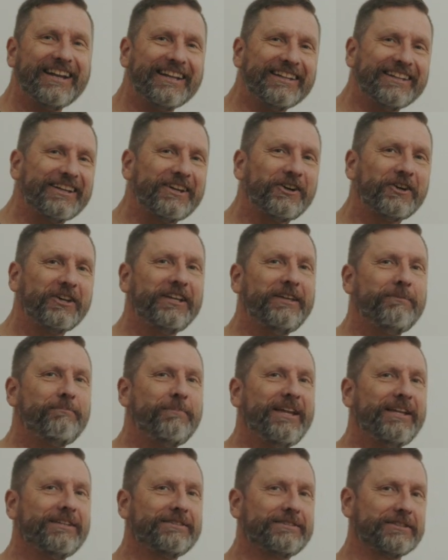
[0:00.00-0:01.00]
and it literally
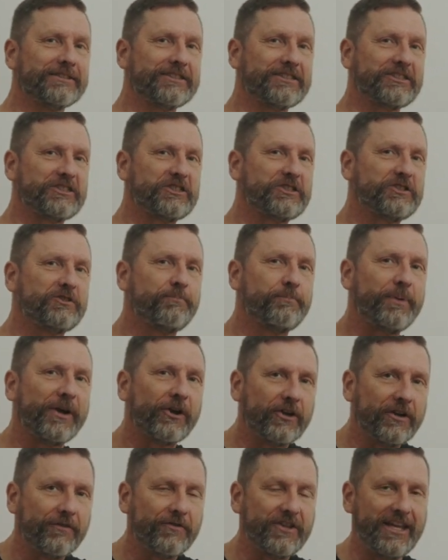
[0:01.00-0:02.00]
means the
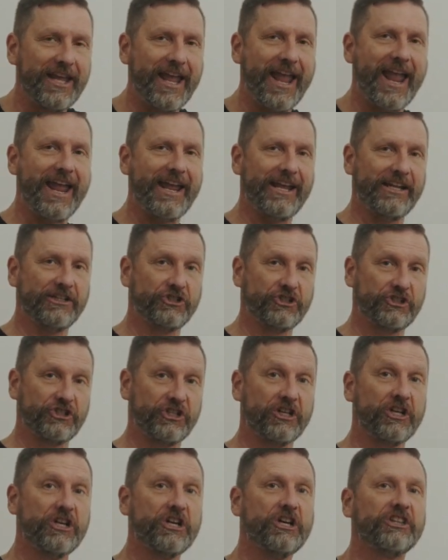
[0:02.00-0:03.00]
spirit of the age,
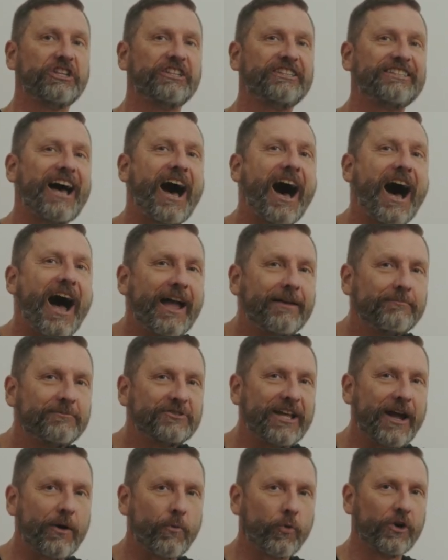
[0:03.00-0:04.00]
the, the
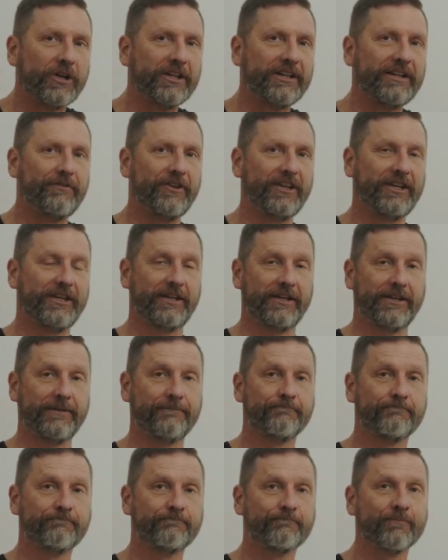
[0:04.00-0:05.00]
times that we're living in.
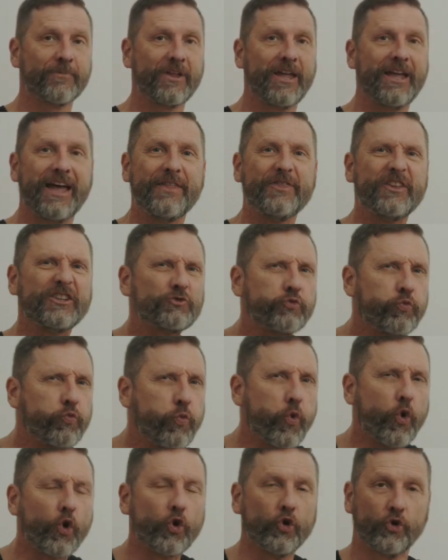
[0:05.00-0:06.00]
And this
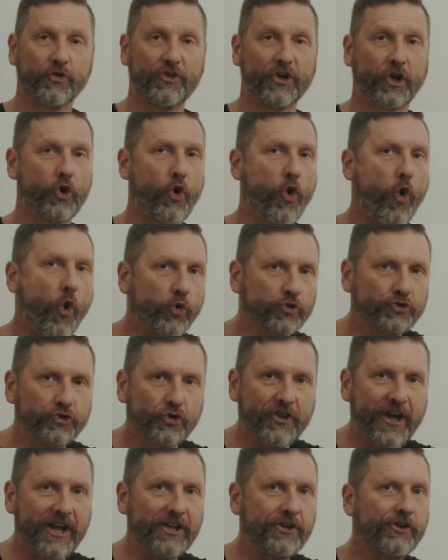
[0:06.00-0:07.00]
world, the
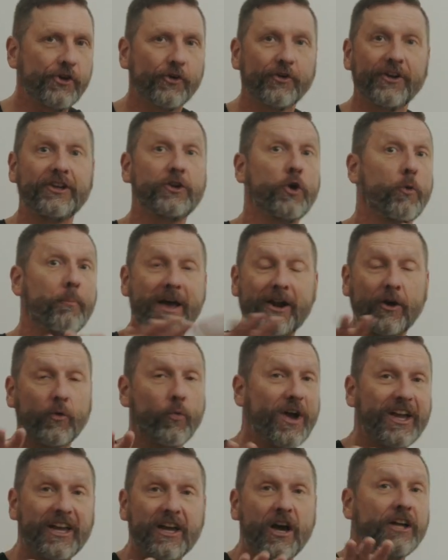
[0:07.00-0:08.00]
culture that you're in, no matter
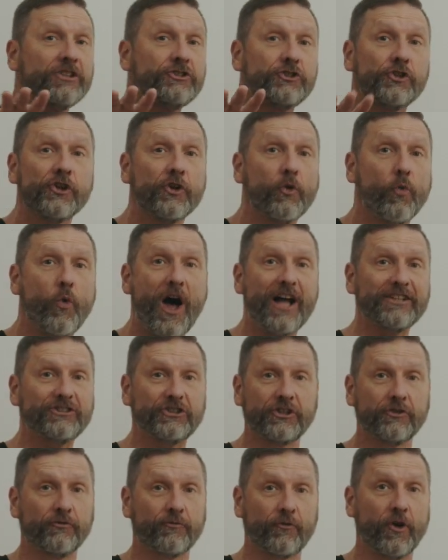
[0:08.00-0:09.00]
what country you're
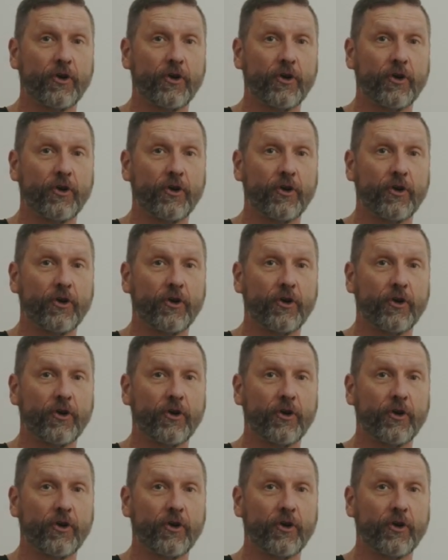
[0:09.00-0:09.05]
watching